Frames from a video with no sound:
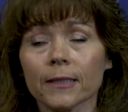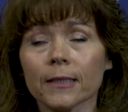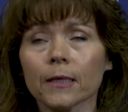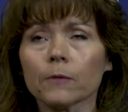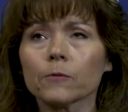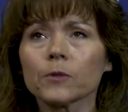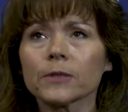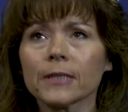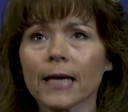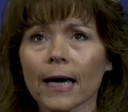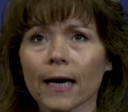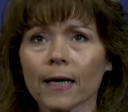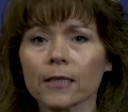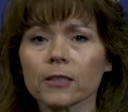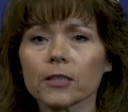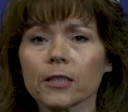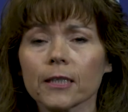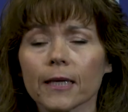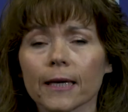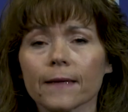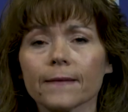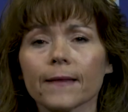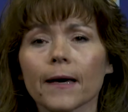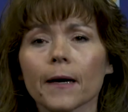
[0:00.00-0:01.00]
It was
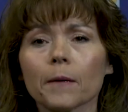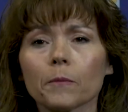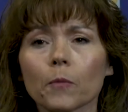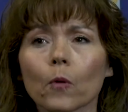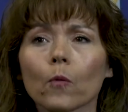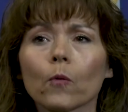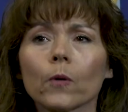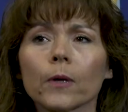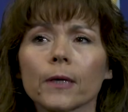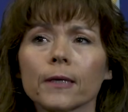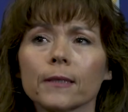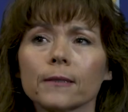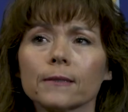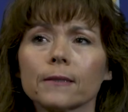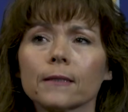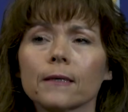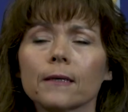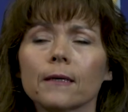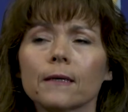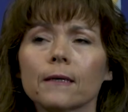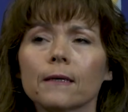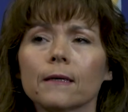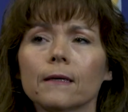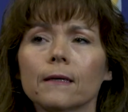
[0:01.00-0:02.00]
actually at that point
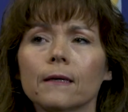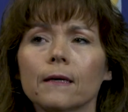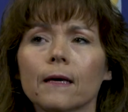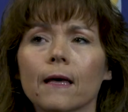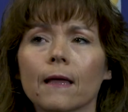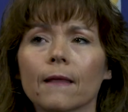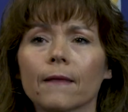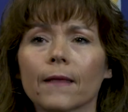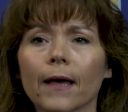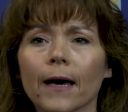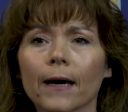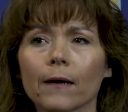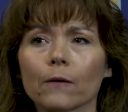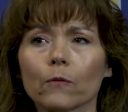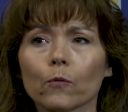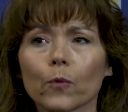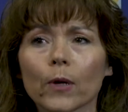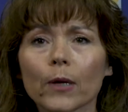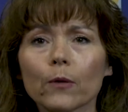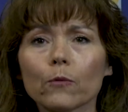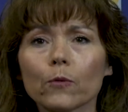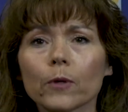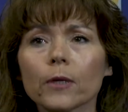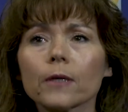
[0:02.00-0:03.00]
that
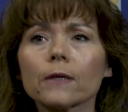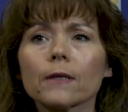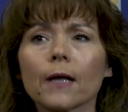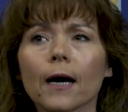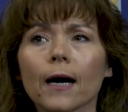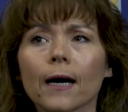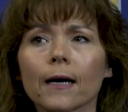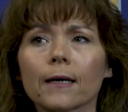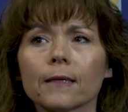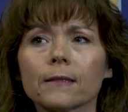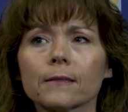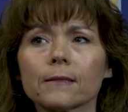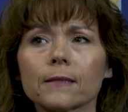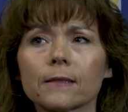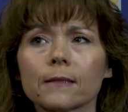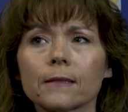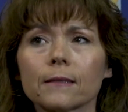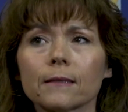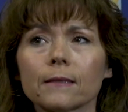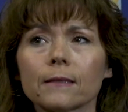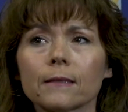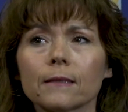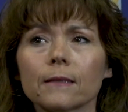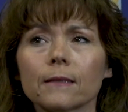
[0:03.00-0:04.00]
we realized
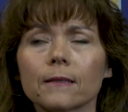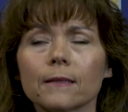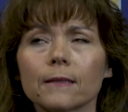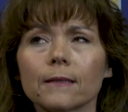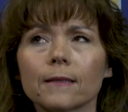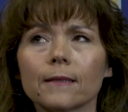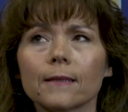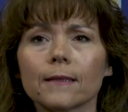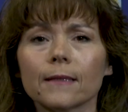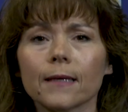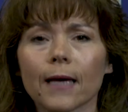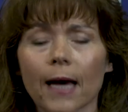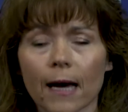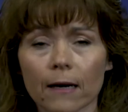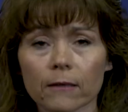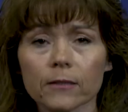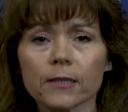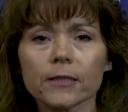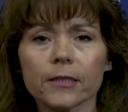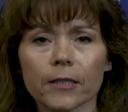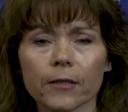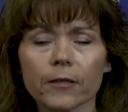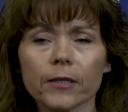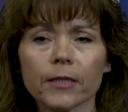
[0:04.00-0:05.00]
how
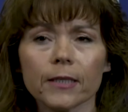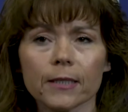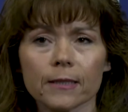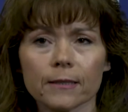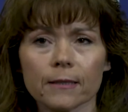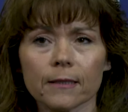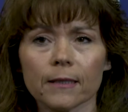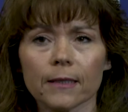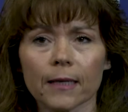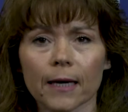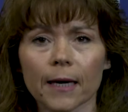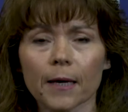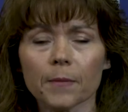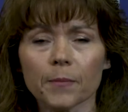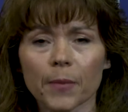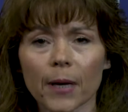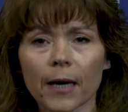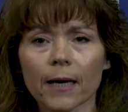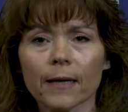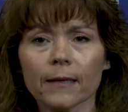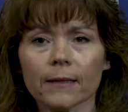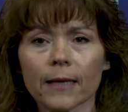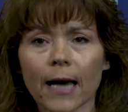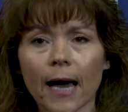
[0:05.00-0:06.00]
serious it had
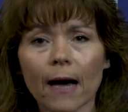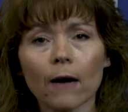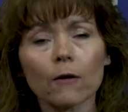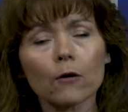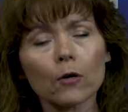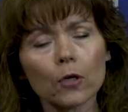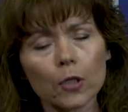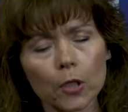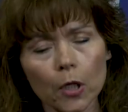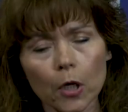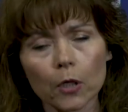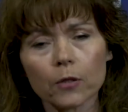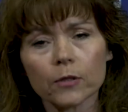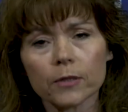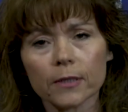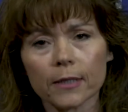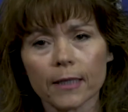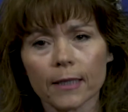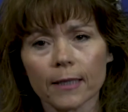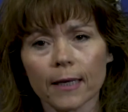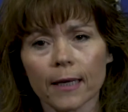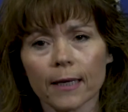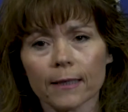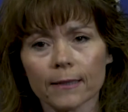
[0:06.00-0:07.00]
been, how close
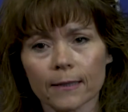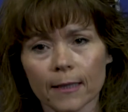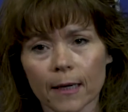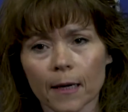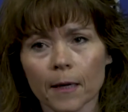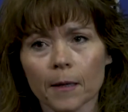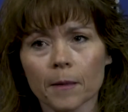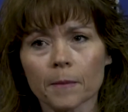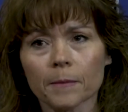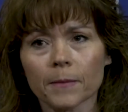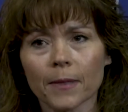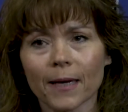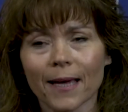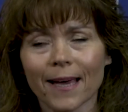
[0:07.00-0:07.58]
it had come.